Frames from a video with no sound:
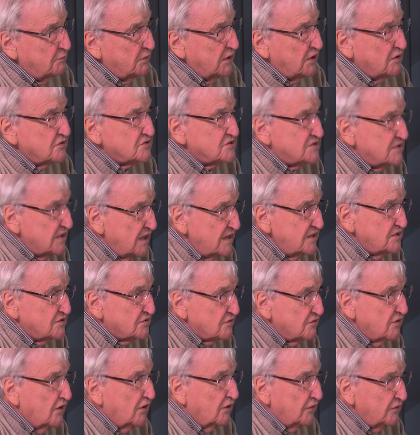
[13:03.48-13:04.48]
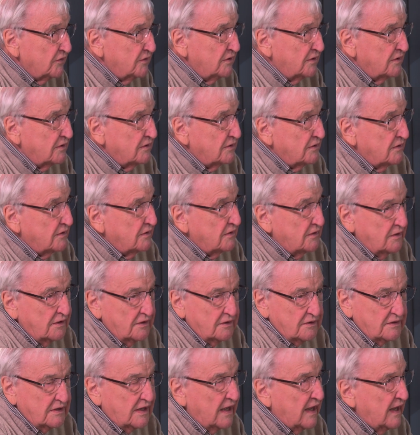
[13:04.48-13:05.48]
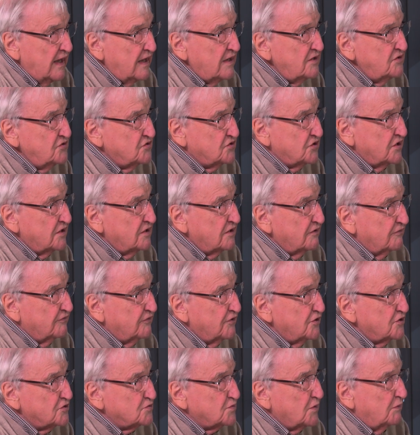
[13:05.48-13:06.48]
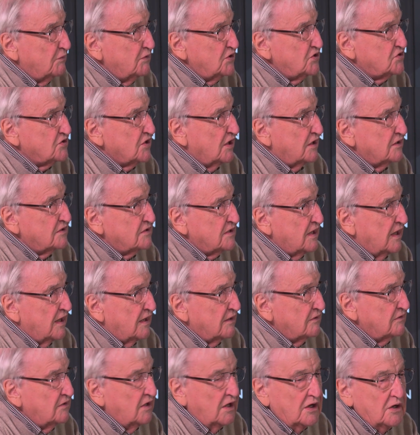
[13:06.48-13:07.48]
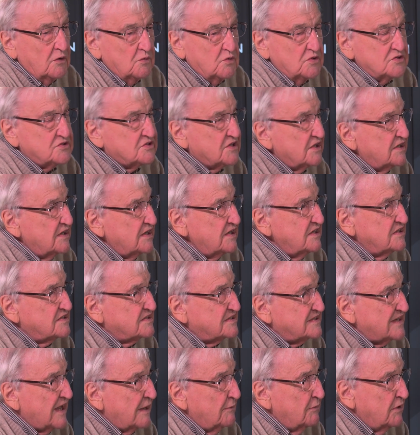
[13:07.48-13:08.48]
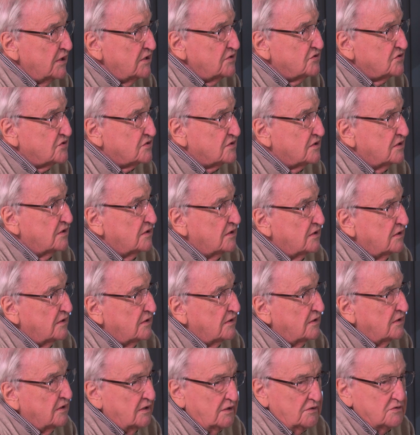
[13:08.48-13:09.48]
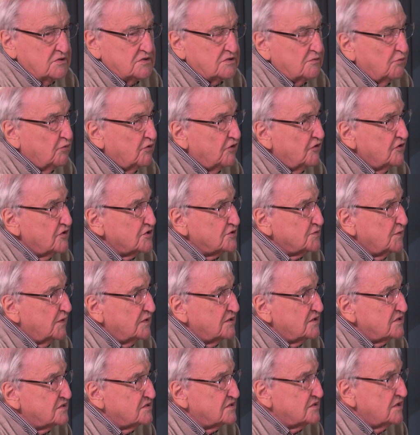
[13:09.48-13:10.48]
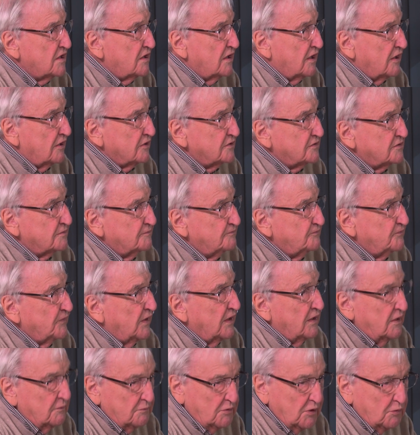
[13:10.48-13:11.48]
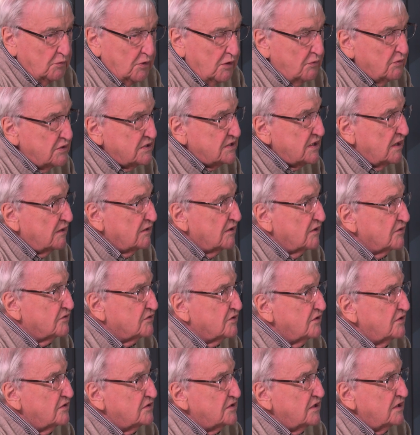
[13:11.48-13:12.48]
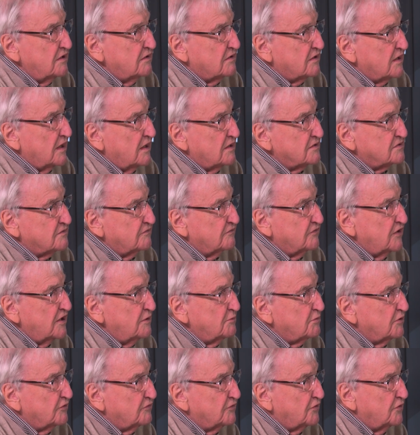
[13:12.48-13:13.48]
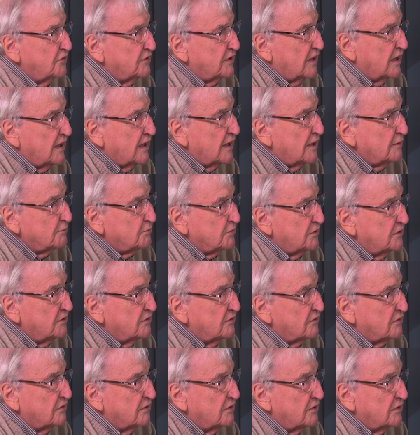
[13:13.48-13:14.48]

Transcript: because later on, that engine, the first one we shut down, was the least damaged. It was the first one to start. But we were down at 13,000 feet before that happened.